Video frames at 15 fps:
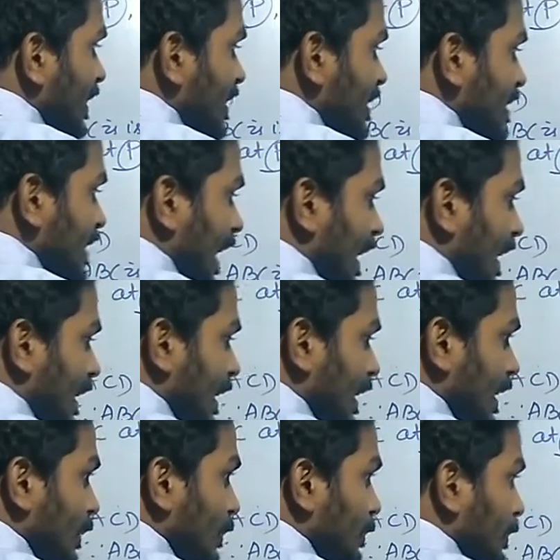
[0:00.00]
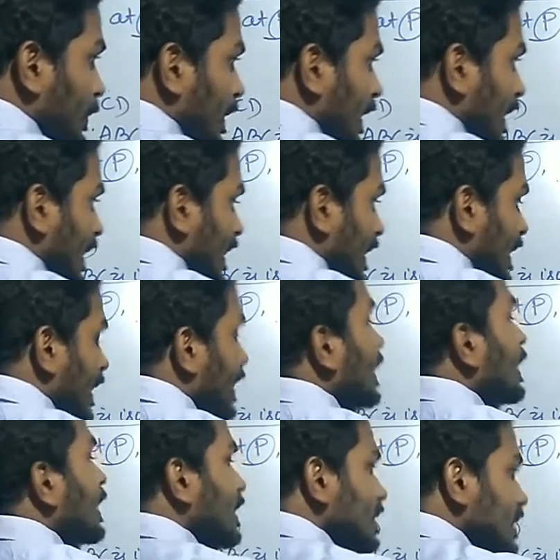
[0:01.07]
this side
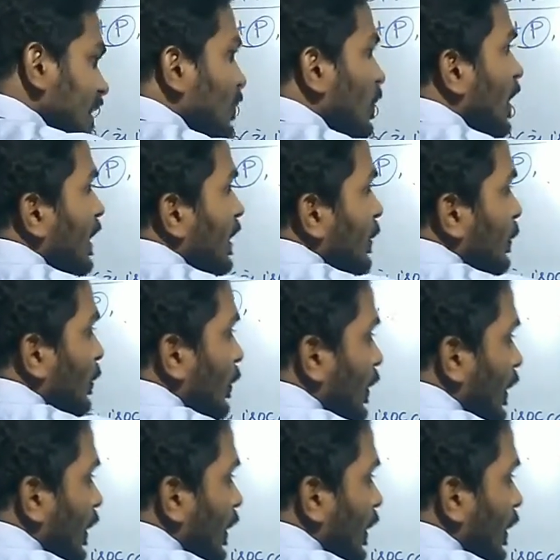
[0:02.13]
BD is equal to,